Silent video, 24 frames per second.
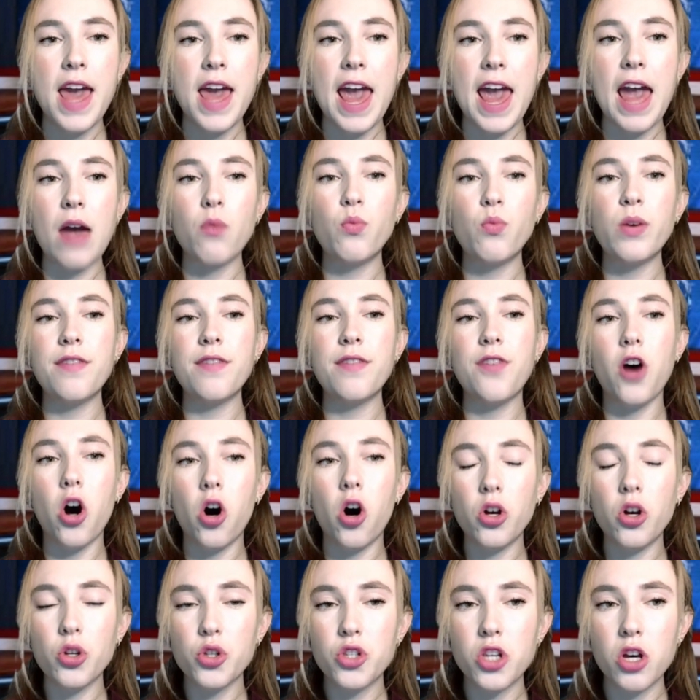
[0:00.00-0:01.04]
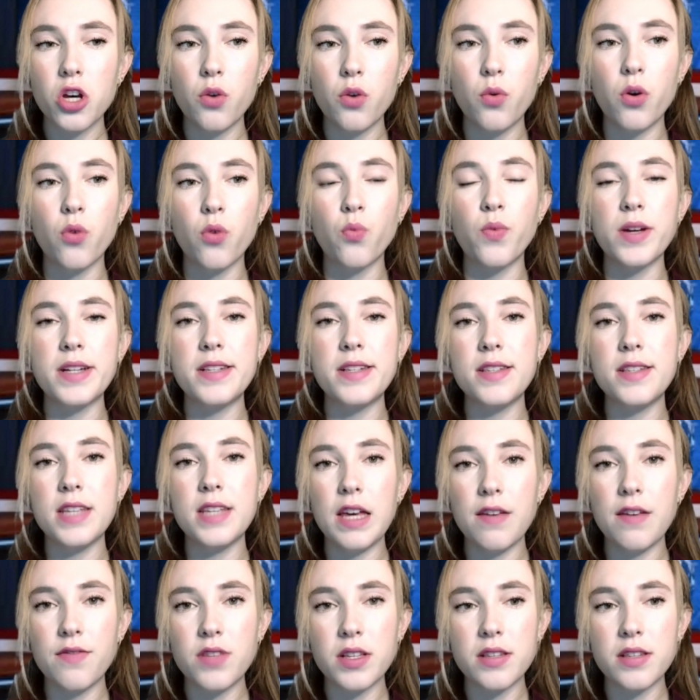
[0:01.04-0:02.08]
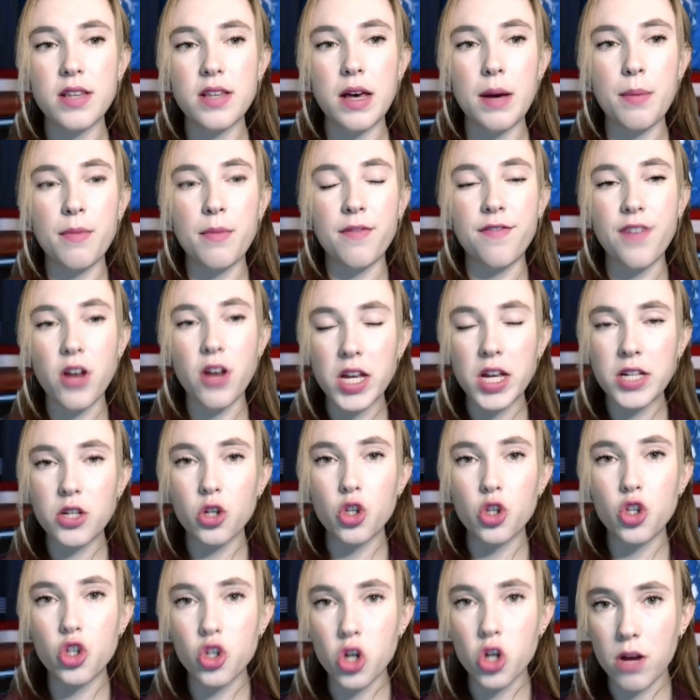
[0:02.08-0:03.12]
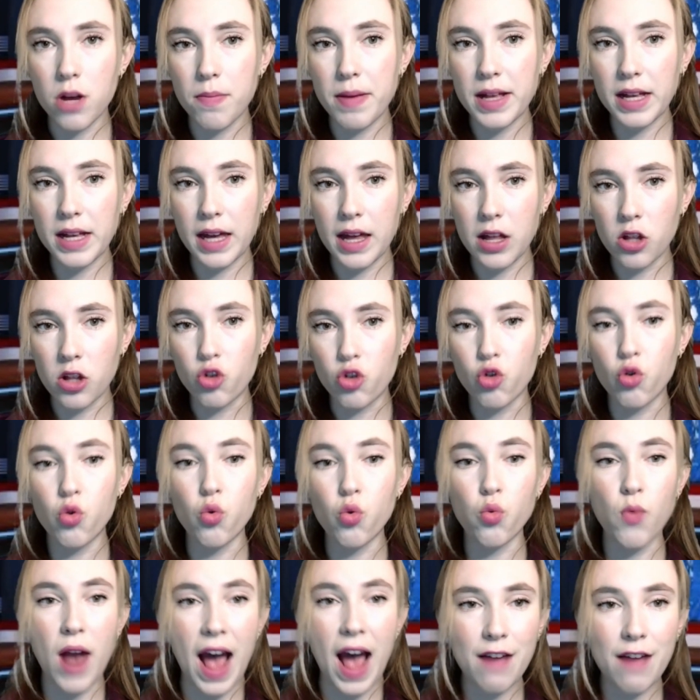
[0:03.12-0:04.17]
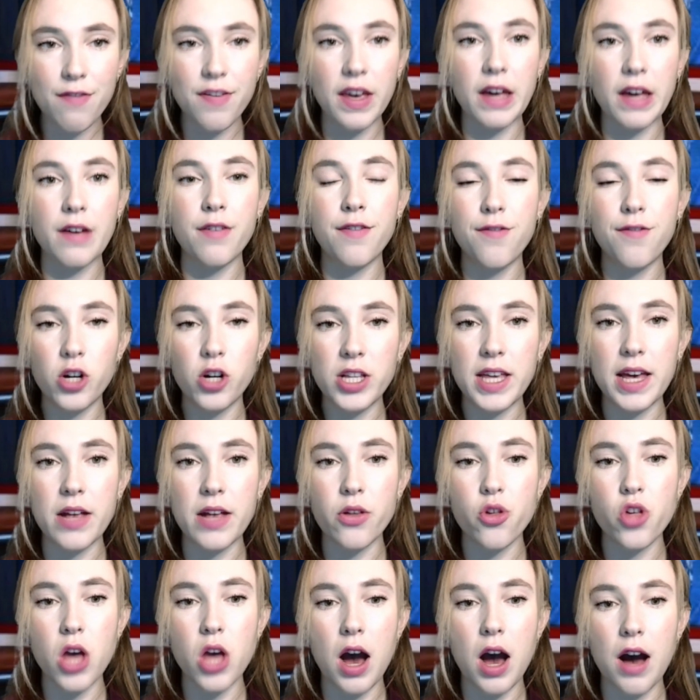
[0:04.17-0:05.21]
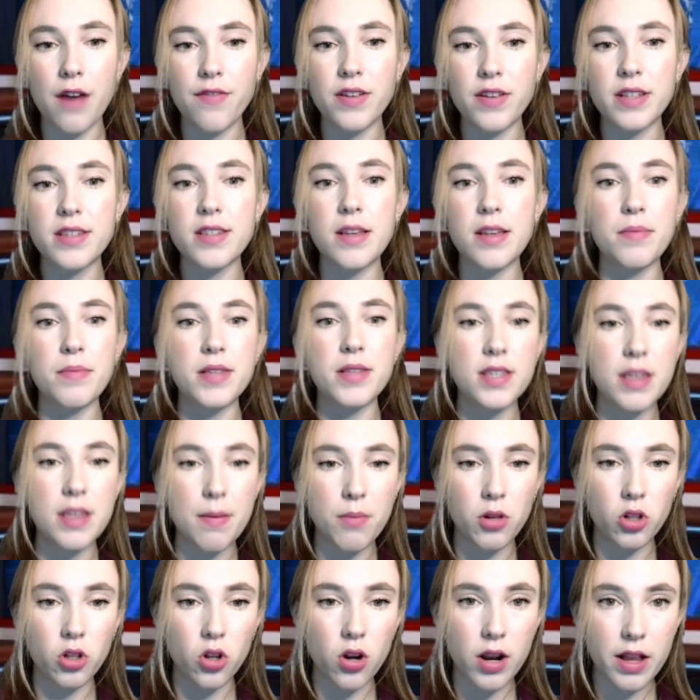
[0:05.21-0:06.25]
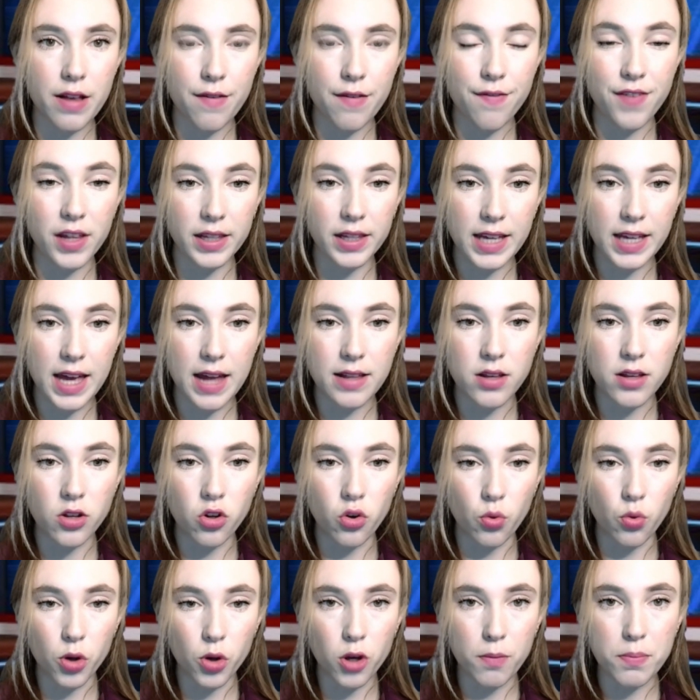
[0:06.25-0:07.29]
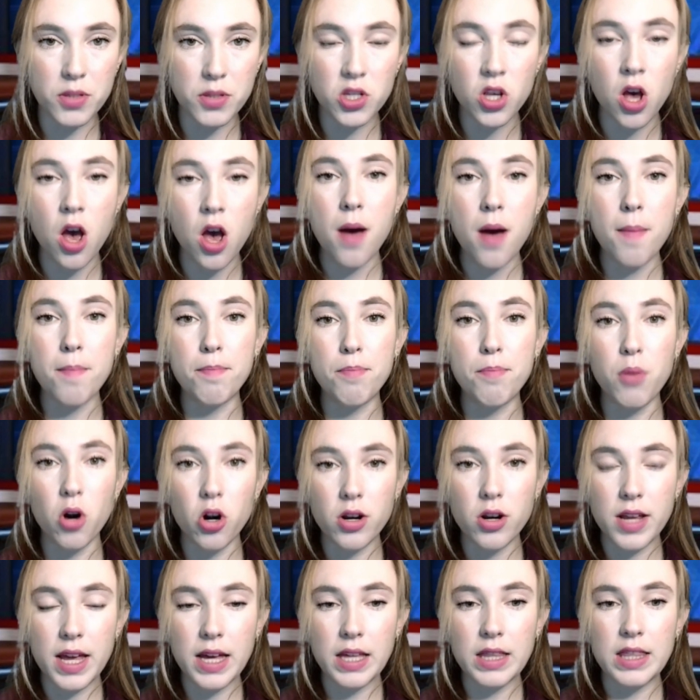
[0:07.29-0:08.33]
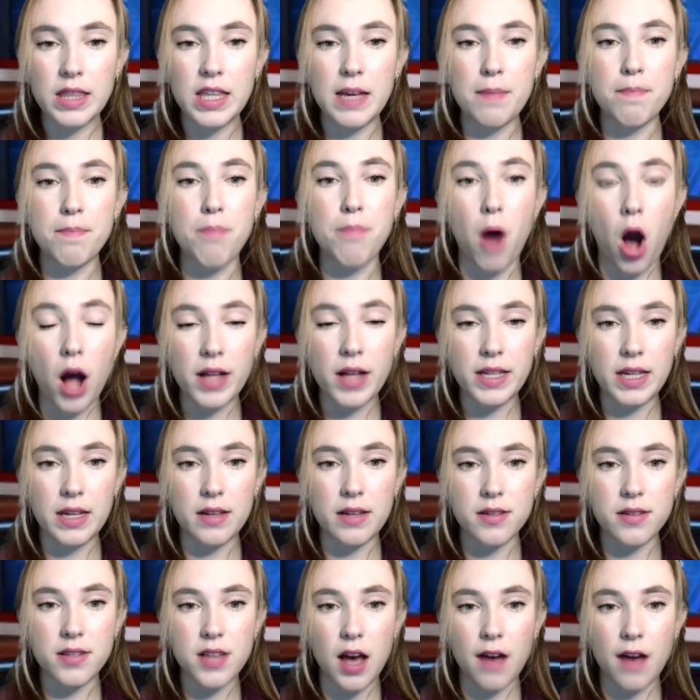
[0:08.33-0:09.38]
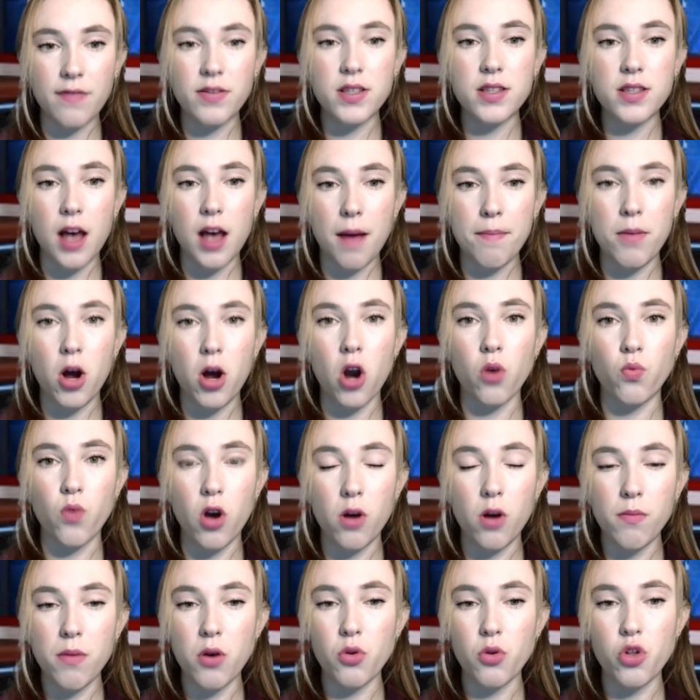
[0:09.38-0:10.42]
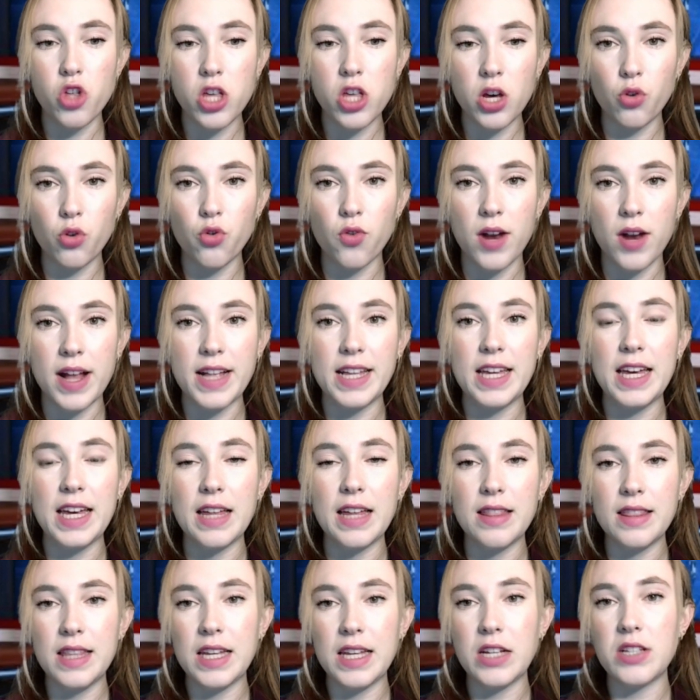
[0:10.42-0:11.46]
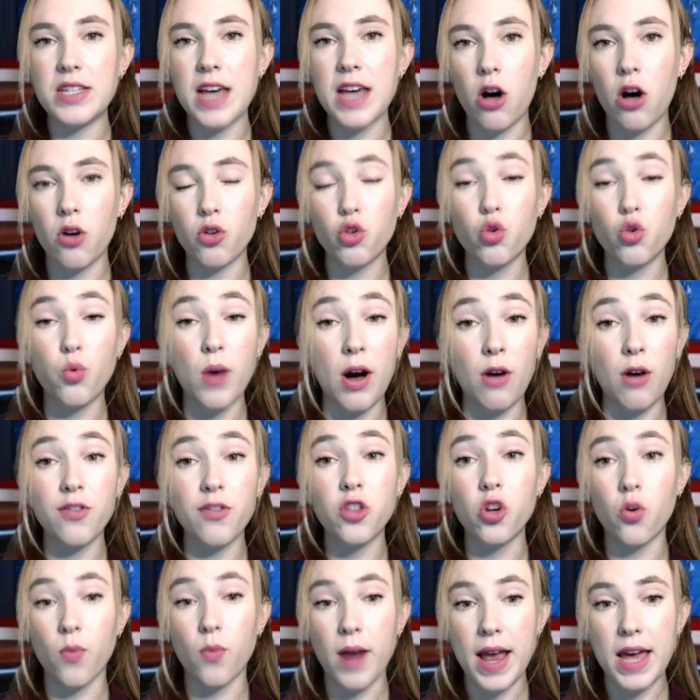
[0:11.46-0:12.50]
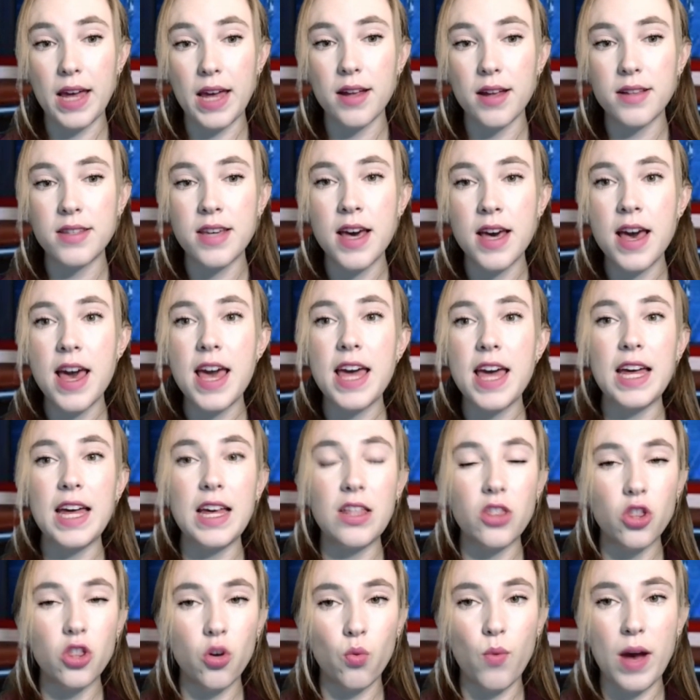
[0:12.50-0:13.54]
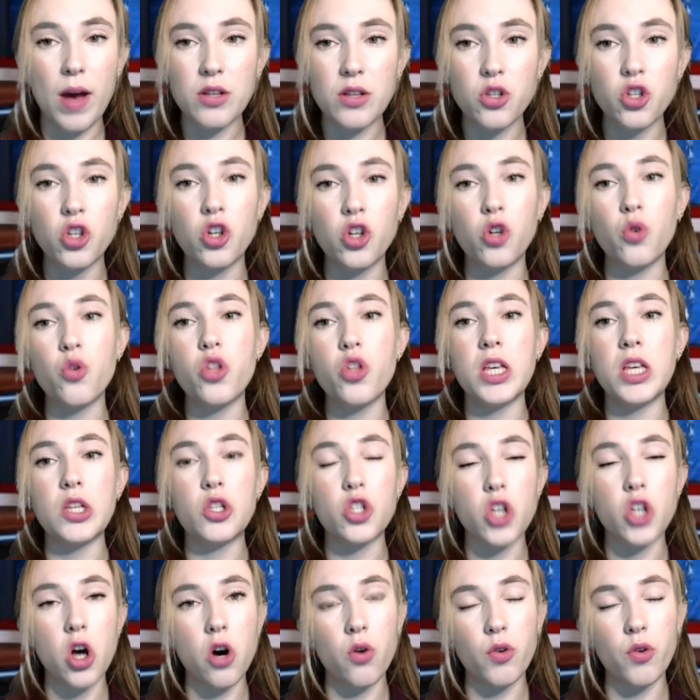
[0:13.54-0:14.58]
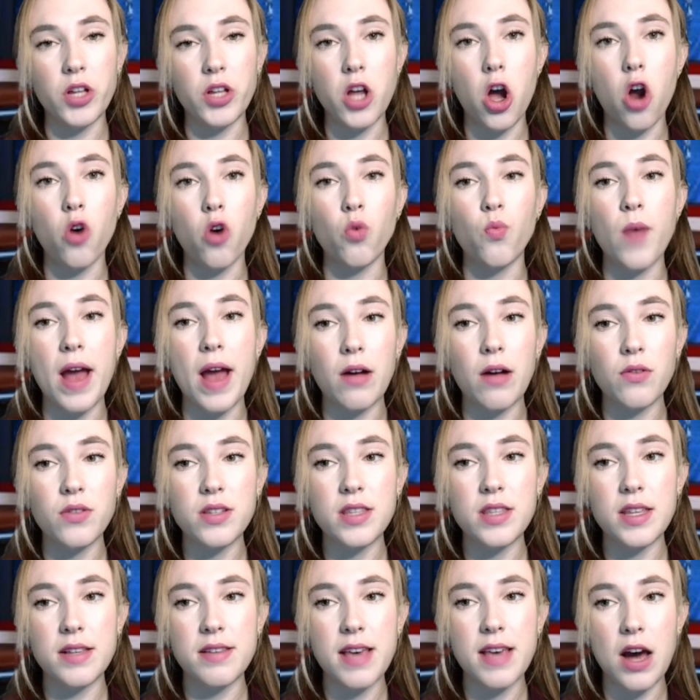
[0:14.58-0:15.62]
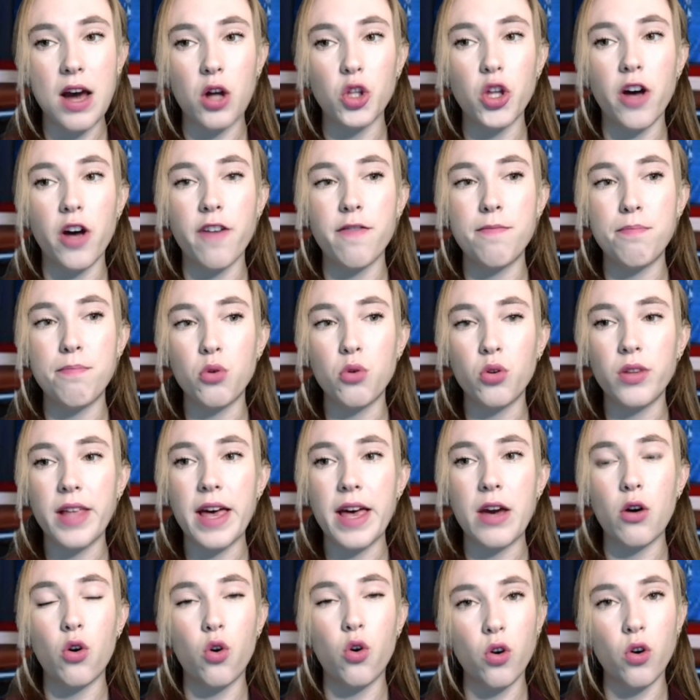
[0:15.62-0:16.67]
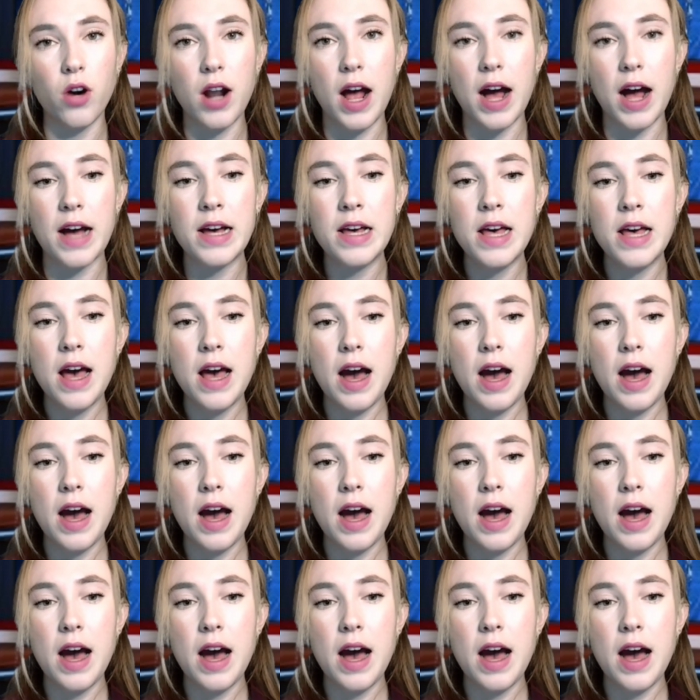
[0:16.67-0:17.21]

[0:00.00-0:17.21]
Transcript: And we've also received some very disturbing and graphic footage of some similar and affiliated groups burning the bodies of some Oromo children in the 12th grade in the West Guji zone around the town of Bule Hora.